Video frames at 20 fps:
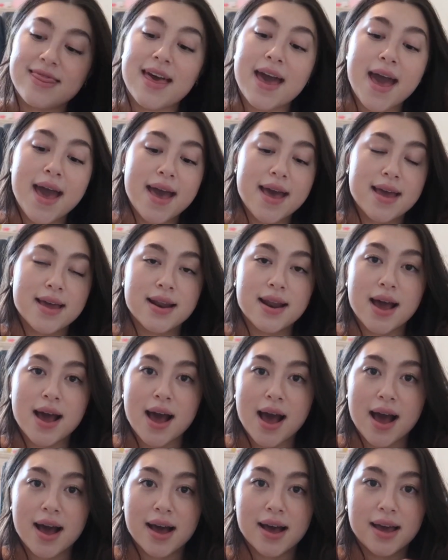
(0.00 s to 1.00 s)
then
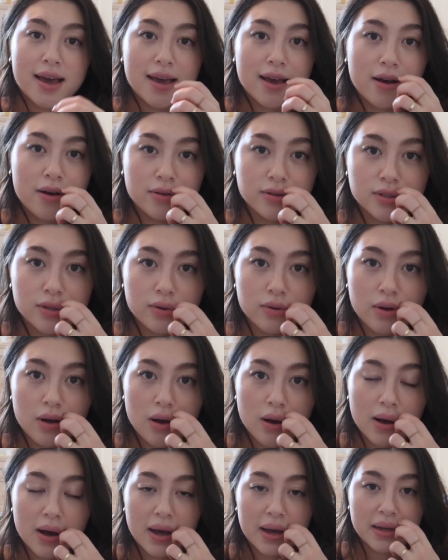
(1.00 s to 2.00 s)
I also
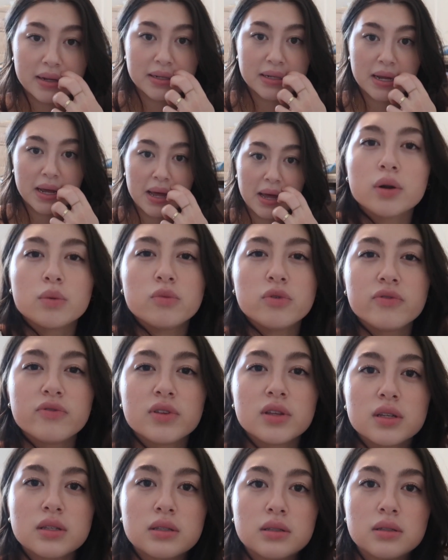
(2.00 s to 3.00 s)
got, I want to
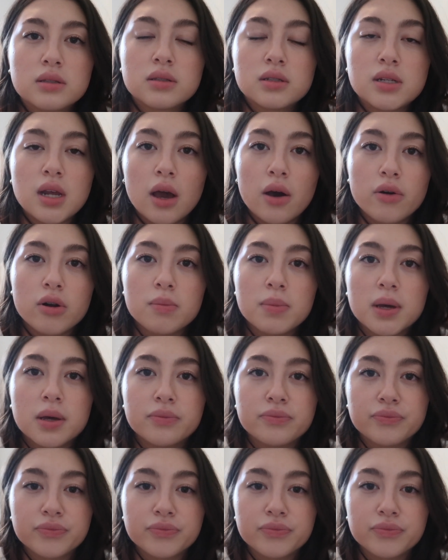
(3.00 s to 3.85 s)
move this down a bit.